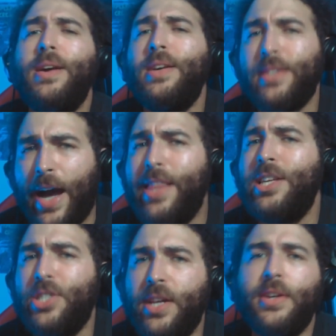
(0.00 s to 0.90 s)

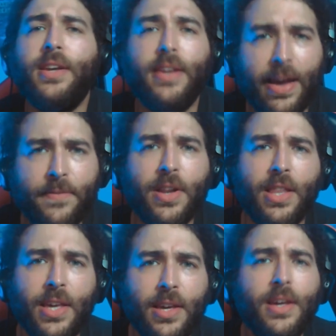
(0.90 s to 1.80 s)
Kylie Jenner
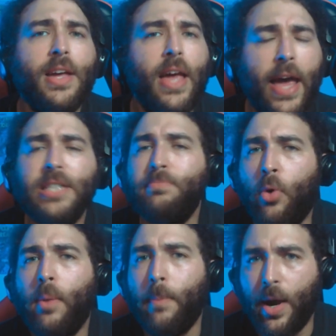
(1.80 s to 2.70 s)
definitely has
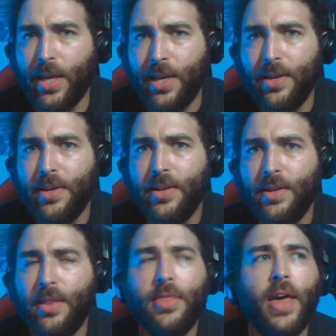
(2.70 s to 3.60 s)
more money
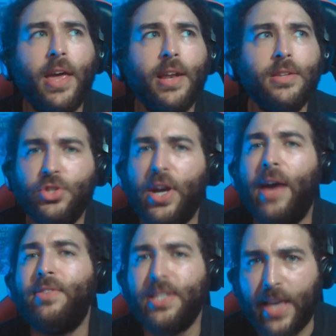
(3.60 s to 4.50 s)
than
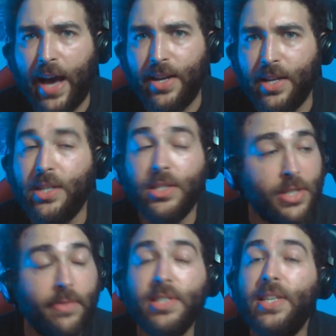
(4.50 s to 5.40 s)
Travis Scott does.
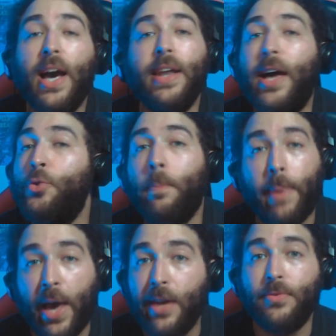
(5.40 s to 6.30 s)
Travis Scott not doing
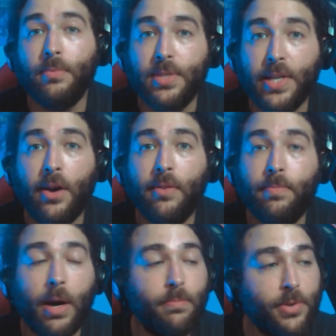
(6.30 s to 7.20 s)
bad for himself,
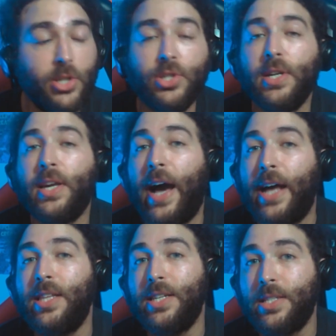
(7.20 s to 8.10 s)
but I'm pretty sure
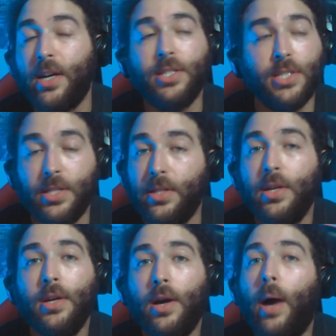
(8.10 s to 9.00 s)
Kylie is touching
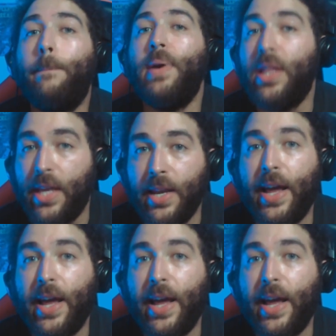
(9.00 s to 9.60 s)
$1 billion.